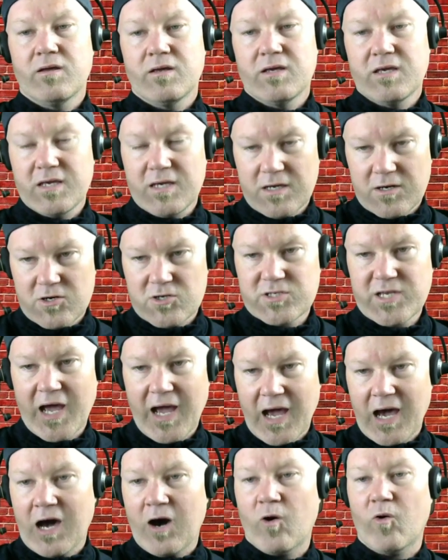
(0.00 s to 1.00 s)
Here's
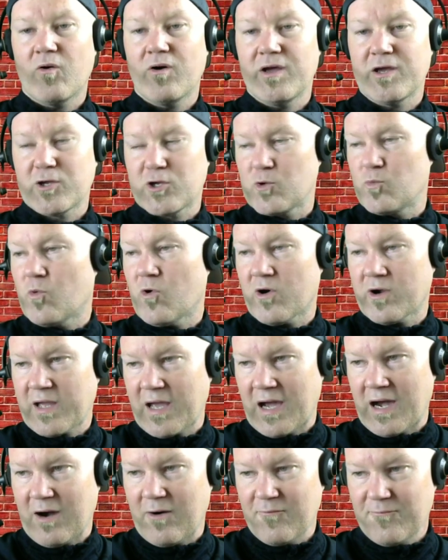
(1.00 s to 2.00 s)
how it could work
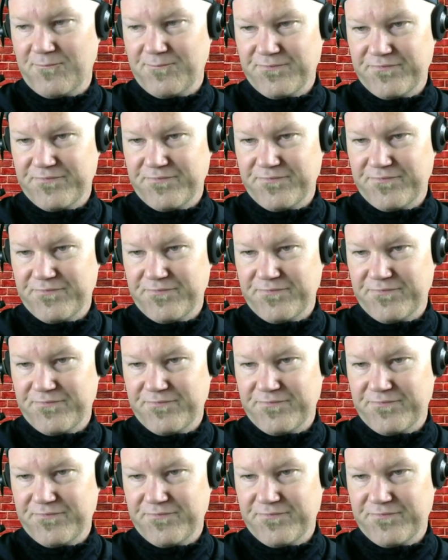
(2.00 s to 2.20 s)
out.